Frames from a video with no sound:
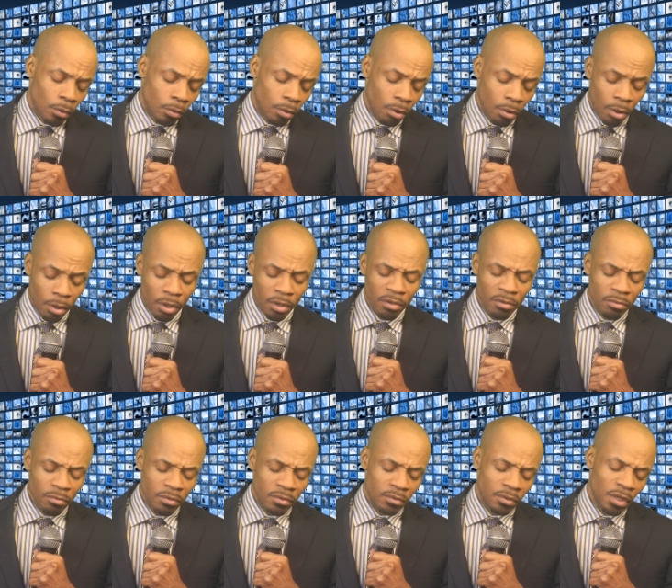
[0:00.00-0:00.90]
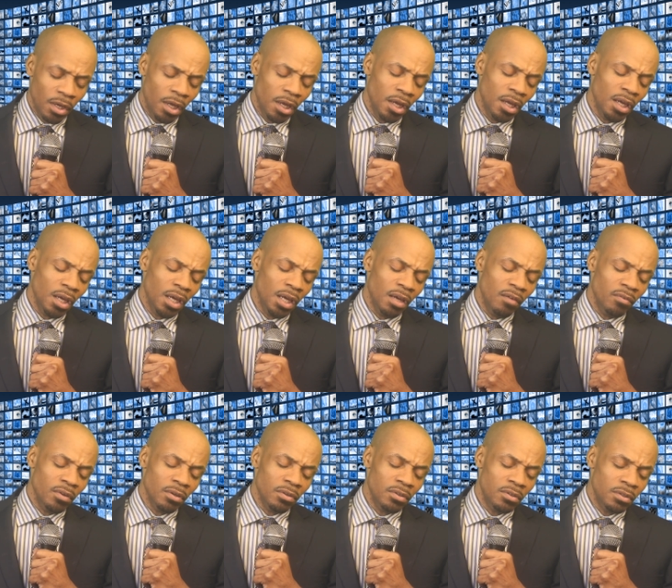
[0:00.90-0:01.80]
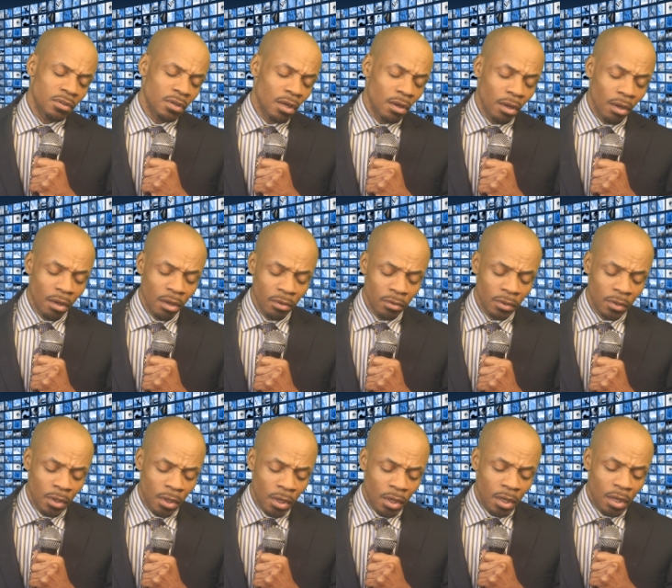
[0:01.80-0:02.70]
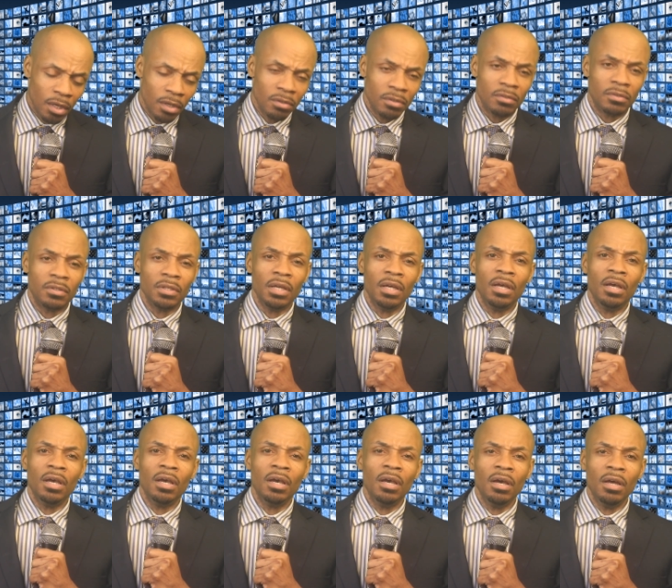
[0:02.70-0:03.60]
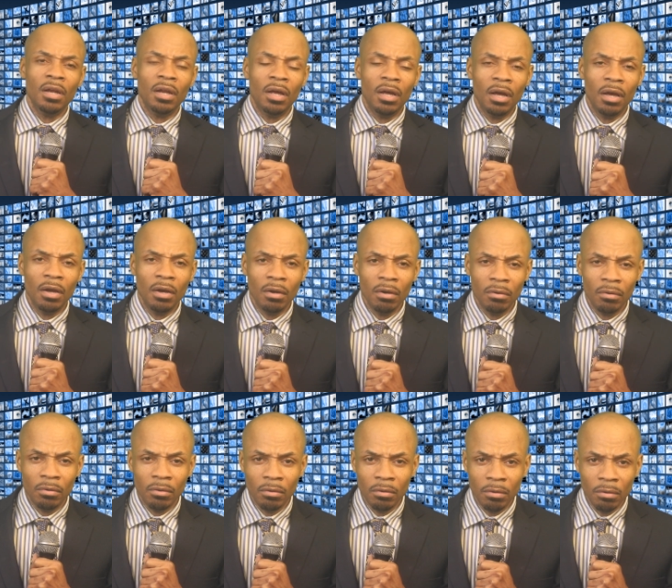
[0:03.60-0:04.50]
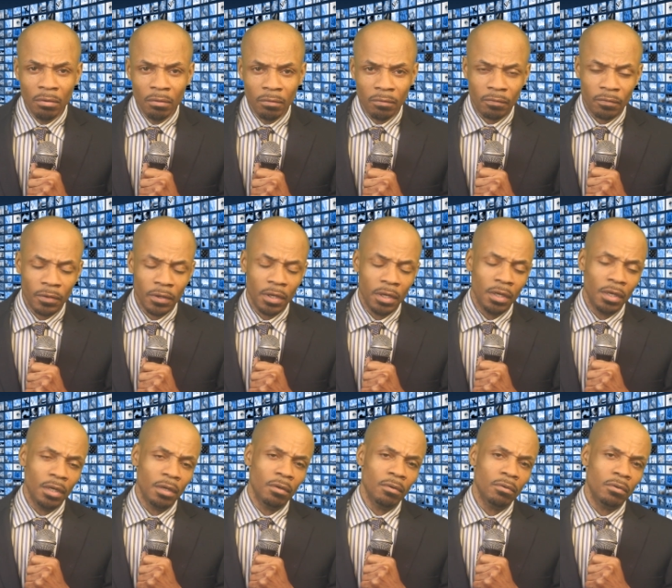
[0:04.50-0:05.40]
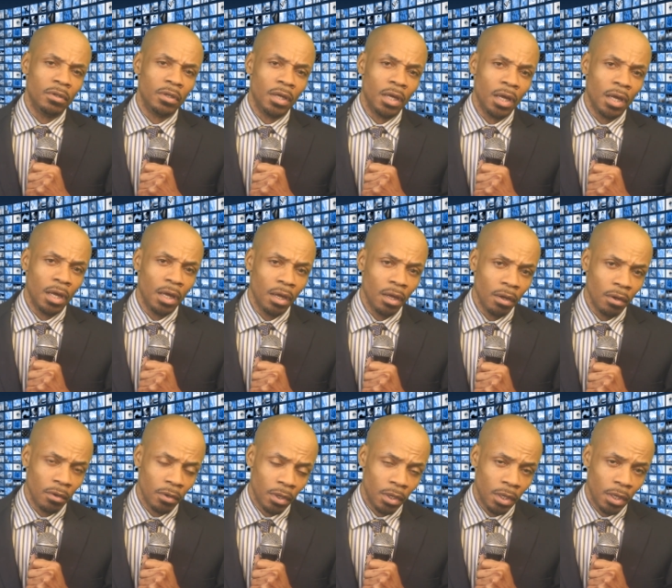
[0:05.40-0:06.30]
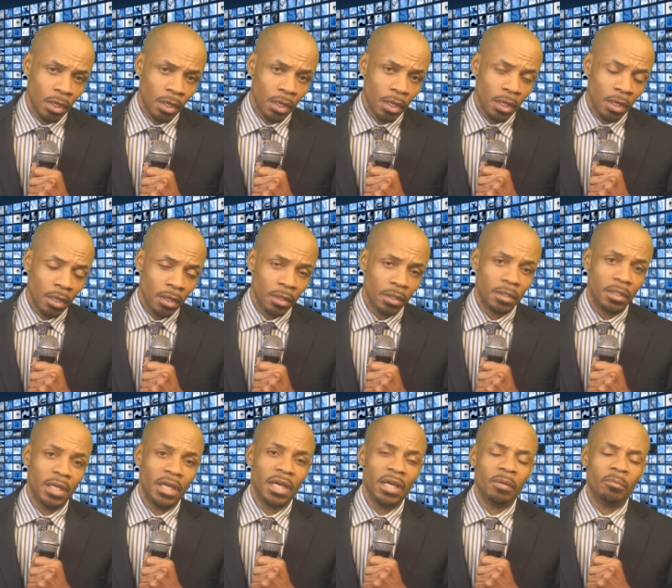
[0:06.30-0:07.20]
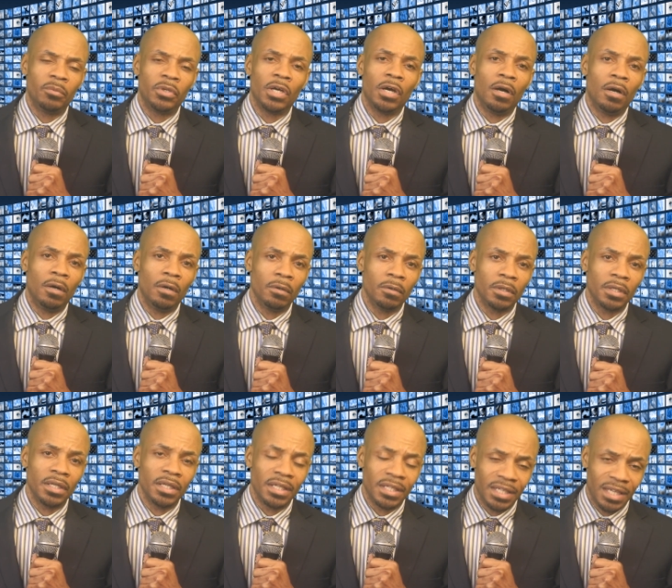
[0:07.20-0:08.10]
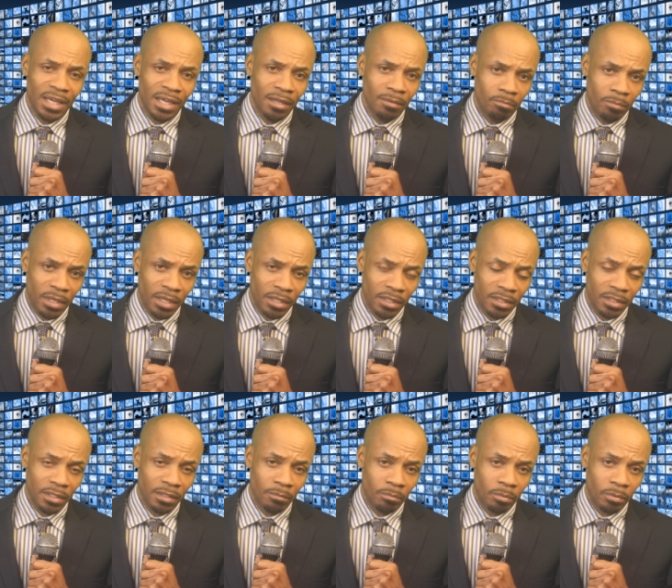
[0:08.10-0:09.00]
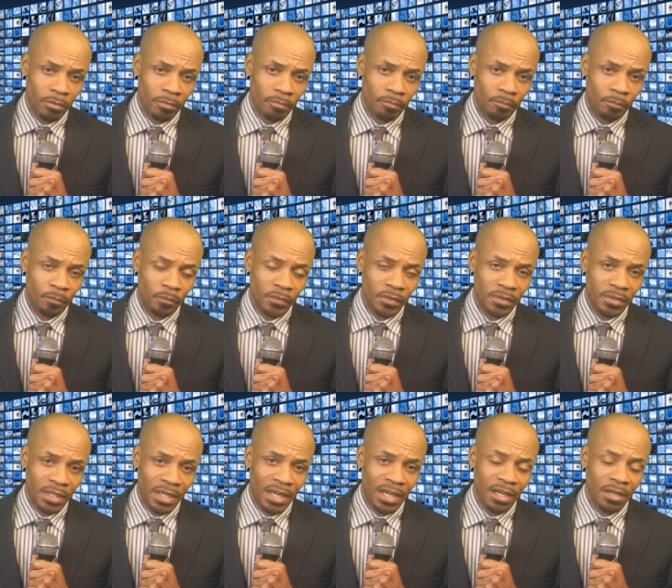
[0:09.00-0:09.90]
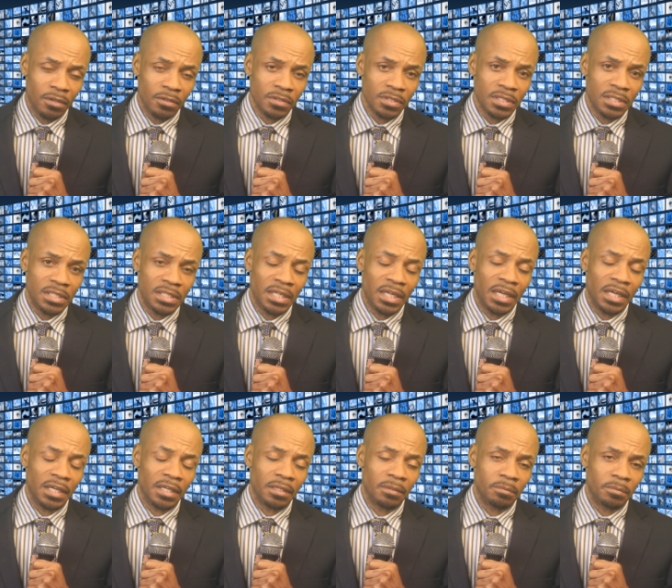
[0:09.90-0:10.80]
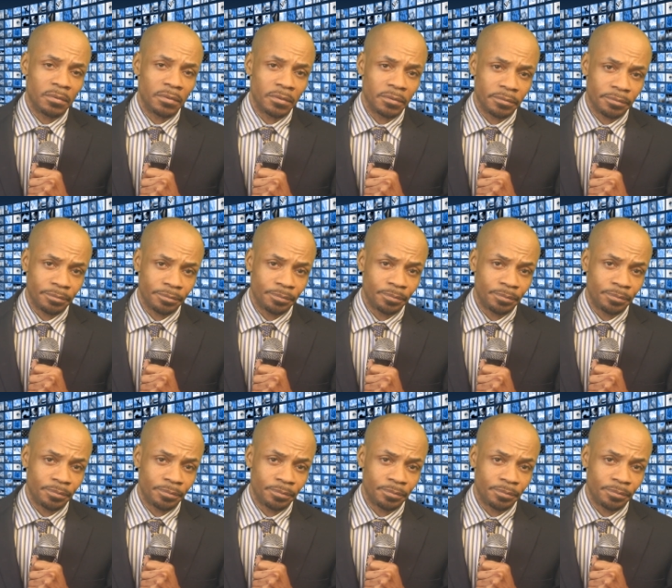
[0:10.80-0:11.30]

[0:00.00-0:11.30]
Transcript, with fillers: What oh, the Savior's just a sinner who fell down. The damn dog got back up thousand times